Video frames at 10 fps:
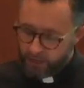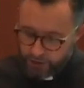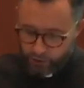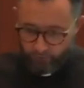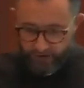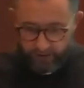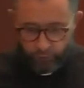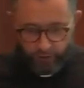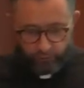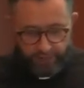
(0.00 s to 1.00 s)
So a very
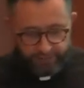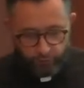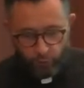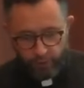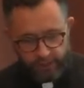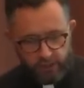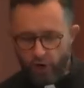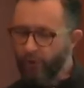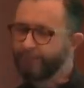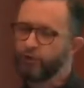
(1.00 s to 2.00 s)
quick run through. We're going to
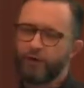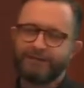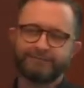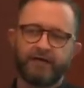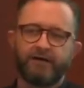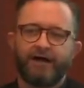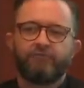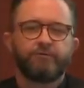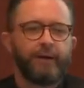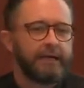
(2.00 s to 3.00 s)
go, I'm going uh,
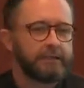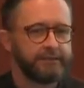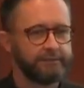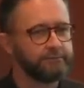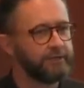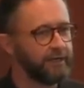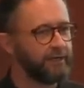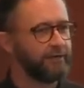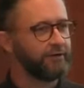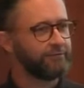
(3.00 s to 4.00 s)
alphabetically
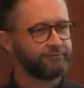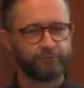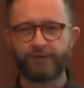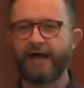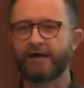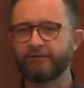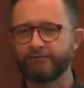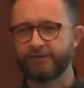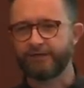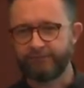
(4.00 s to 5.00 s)
uh, for lack of
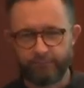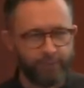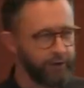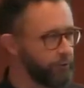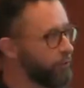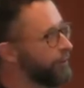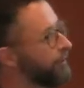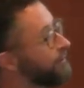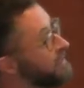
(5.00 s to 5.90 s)
a, of a, better order.